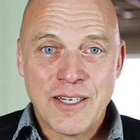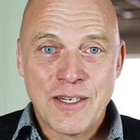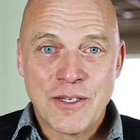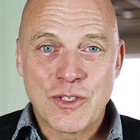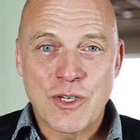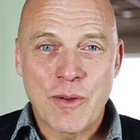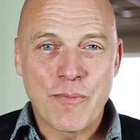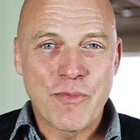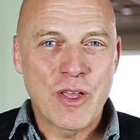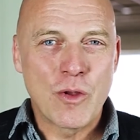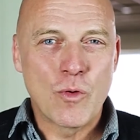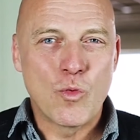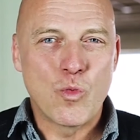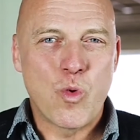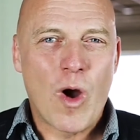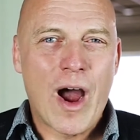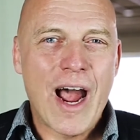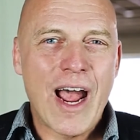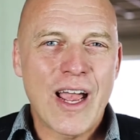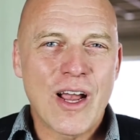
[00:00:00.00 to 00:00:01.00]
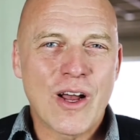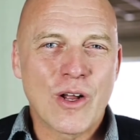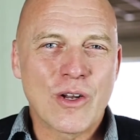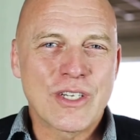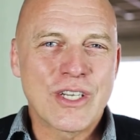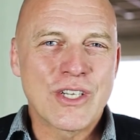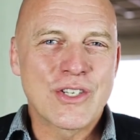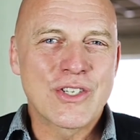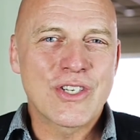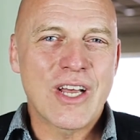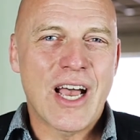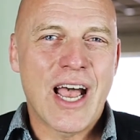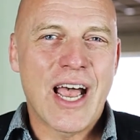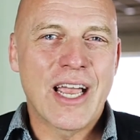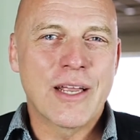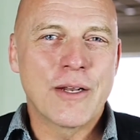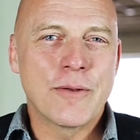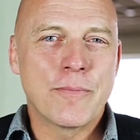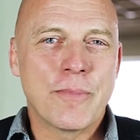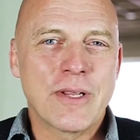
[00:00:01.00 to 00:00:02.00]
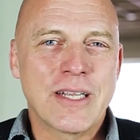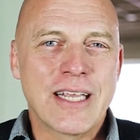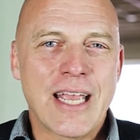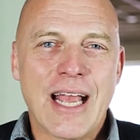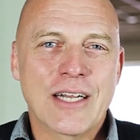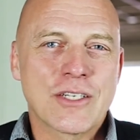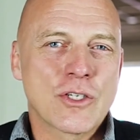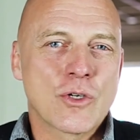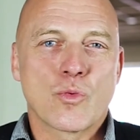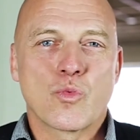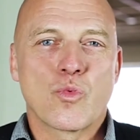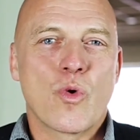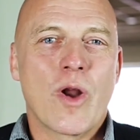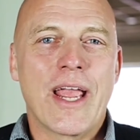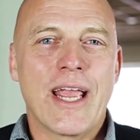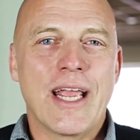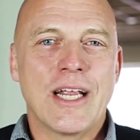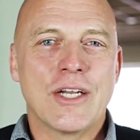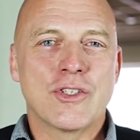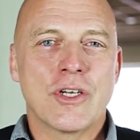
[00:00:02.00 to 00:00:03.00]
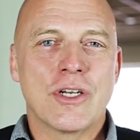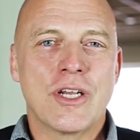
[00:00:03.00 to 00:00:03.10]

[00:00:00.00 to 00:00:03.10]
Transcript: something wild inside began to rage,